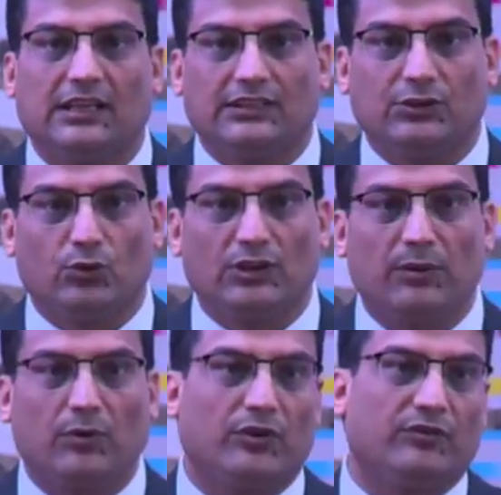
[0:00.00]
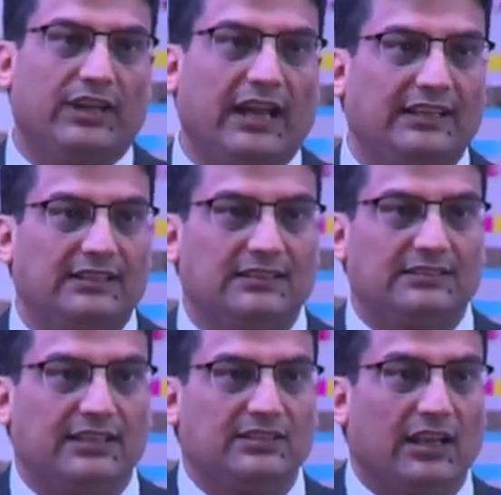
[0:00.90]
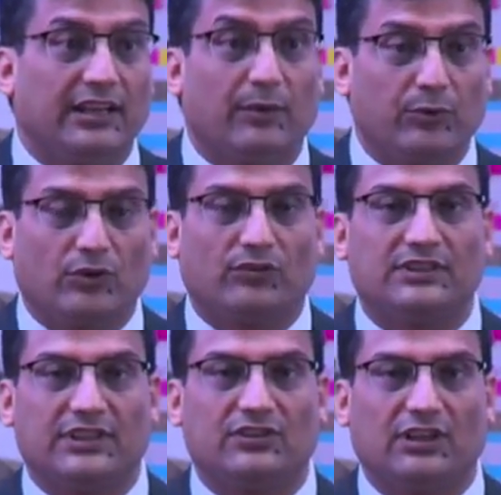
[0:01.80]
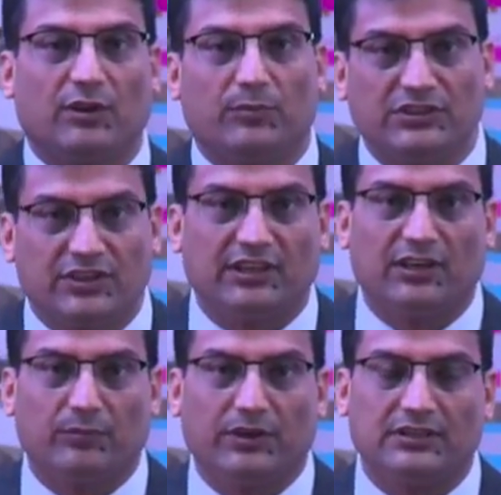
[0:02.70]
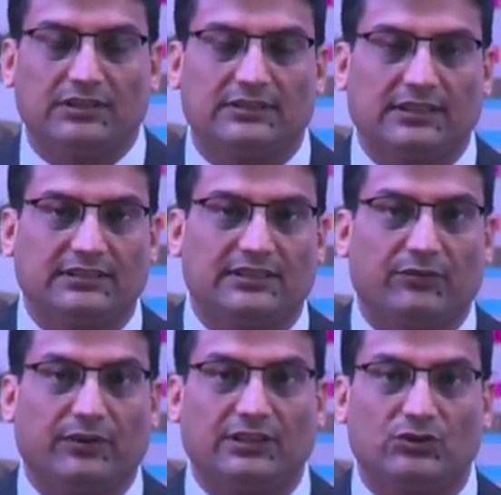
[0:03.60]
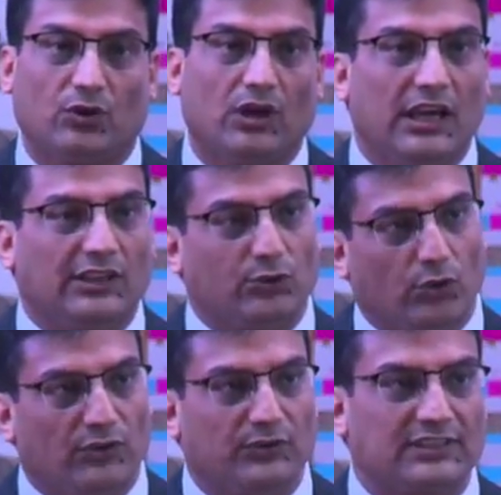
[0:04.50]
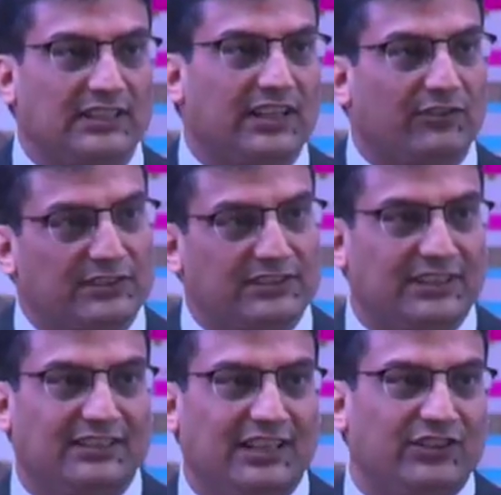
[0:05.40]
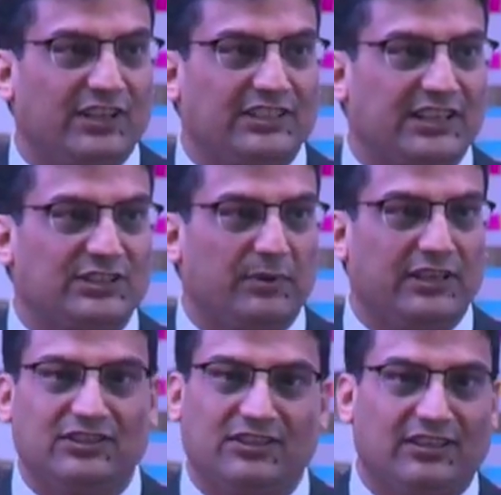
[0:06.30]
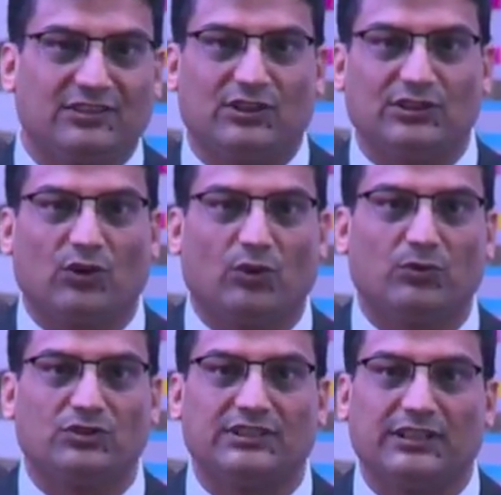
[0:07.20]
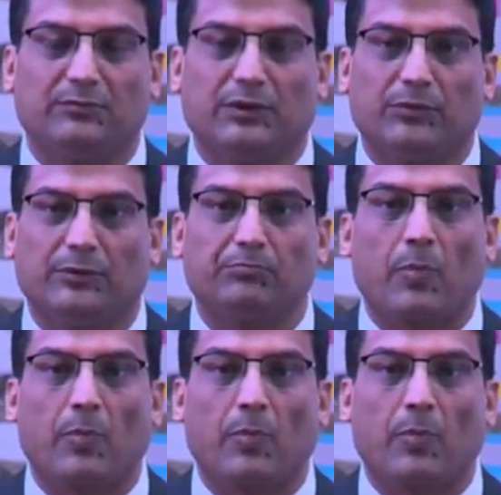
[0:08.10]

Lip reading: The total amount of debt that the central, and I'm talking about the central government, state government is different. So the total fiscal deficit and the interest expenditure is almost the same number.